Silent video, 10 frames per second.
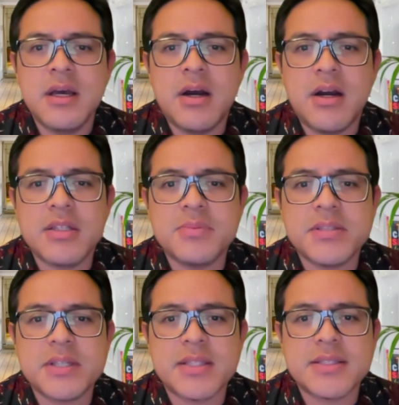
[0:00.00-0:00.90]
Our
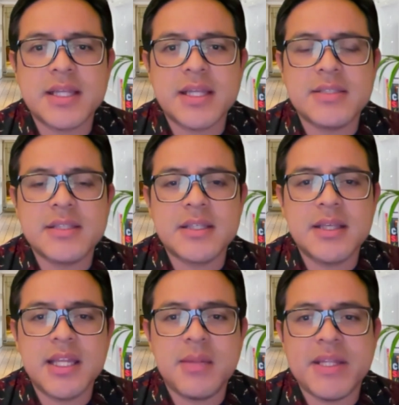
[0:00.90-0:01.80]
special guest today is
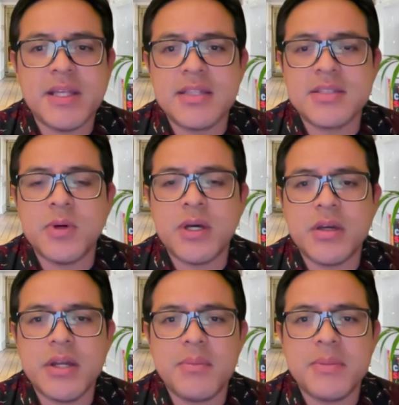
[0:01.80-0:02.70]
Katie Bennett
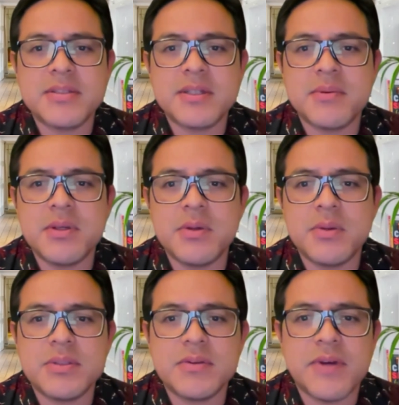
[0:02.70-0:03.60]
Esquire, MSW,
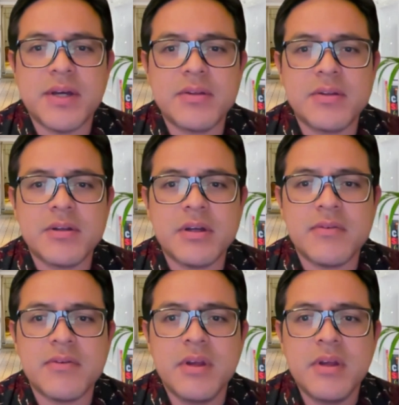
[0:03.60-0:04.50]
who's the founder
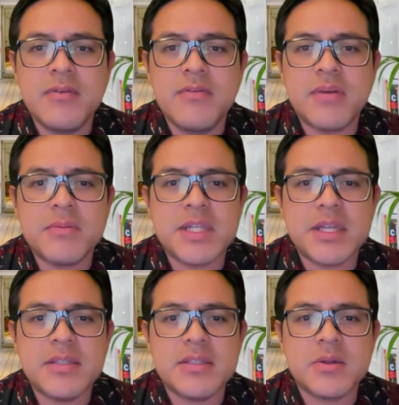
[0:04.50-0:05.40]
of Family
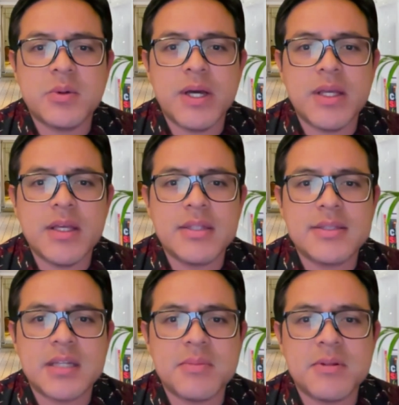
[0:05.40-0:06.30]
Mediation Hawaii, a
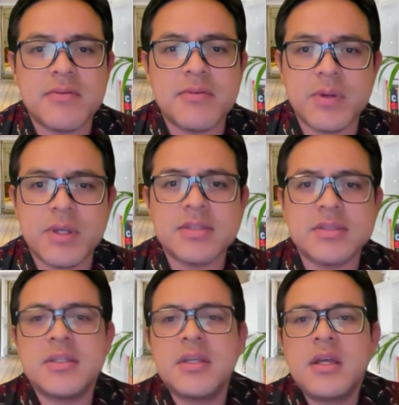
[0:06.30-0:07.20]

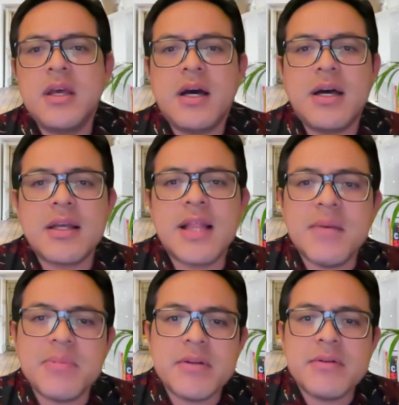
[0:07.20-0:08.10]
settlement-focused
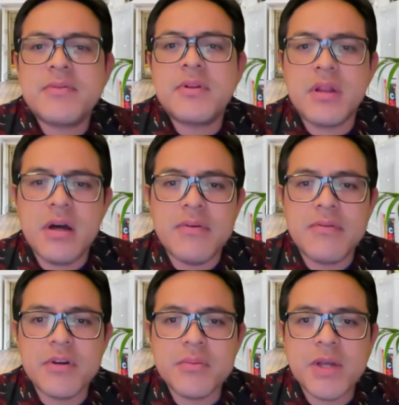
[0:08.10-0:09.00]
collaborative law
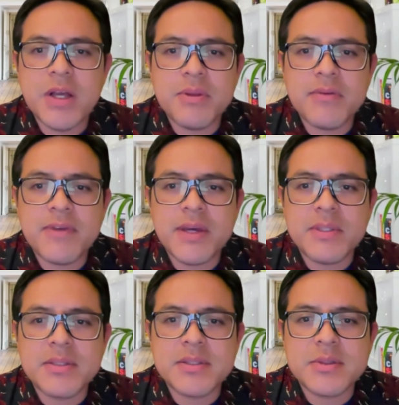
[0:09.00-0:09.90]
firm helping
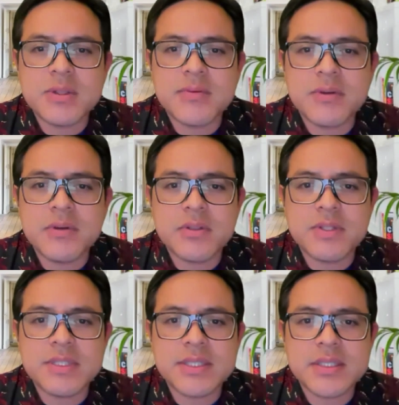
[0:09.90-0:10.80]
families through difficult
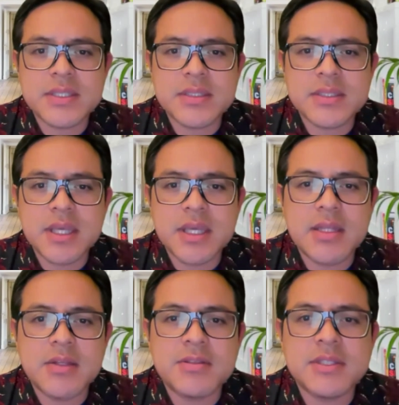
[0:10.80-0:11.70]
transitions. Katie
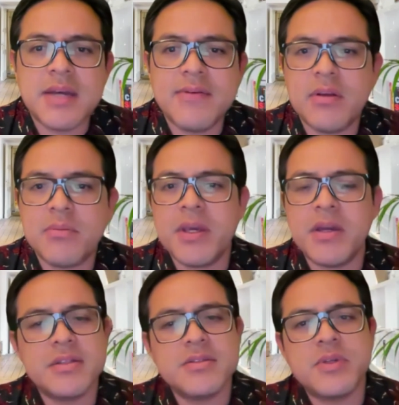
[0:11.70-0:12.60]
and her staff help
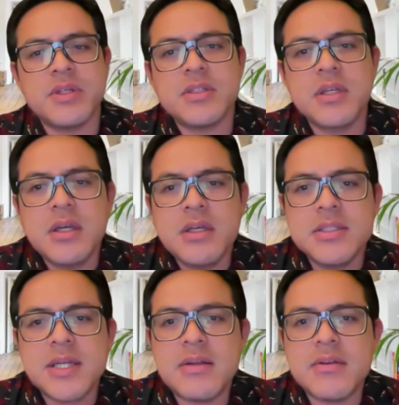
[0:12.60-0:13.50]
parents reach
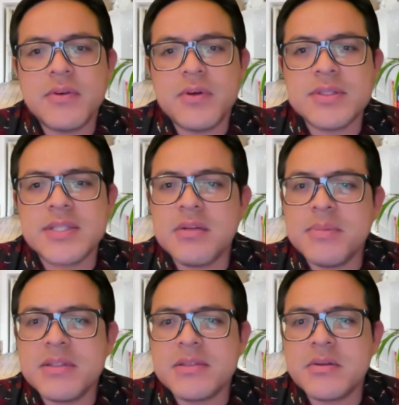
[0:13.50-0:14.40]
child-focused
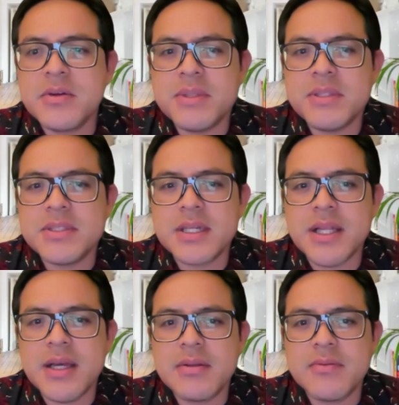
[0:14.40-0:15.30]
settlements agreements that
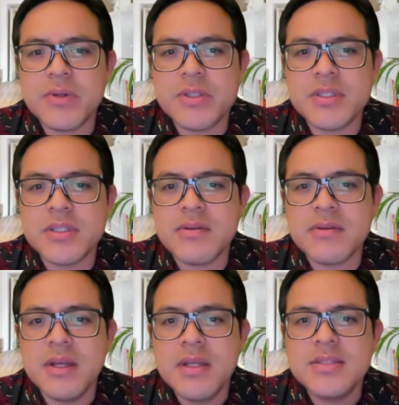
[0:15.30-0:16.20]
allow divorcing
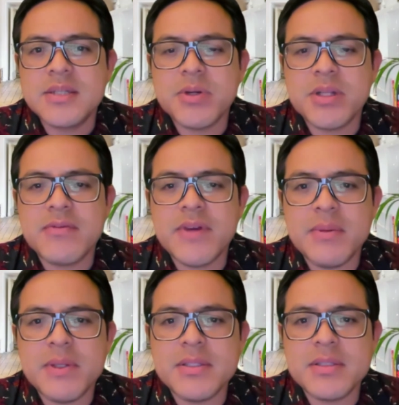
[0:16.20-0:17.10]
and separating
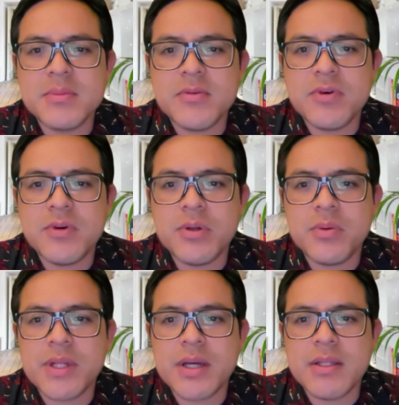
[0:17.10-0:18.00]
families to move forward
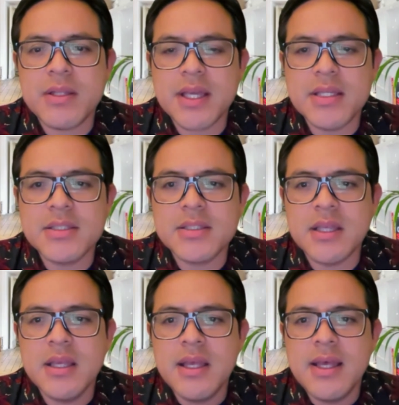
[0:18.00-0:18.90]
without
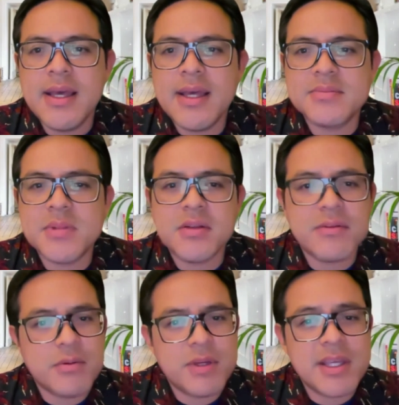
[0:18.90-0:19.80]
litigation. As a mother of
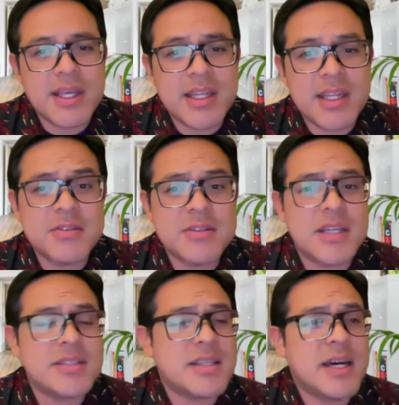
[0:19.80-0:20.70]
three, Katie
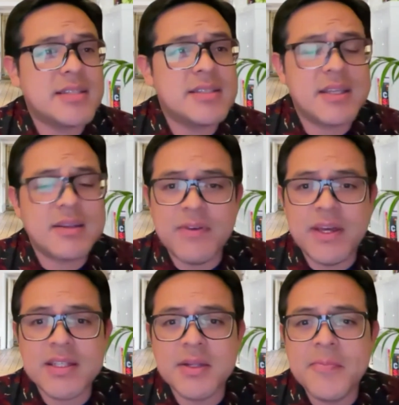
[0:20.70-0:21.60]
understands the toxic
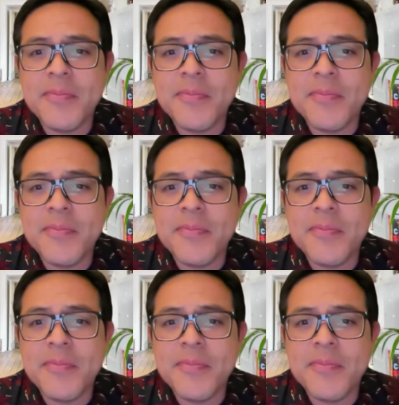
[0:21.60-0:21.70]
effect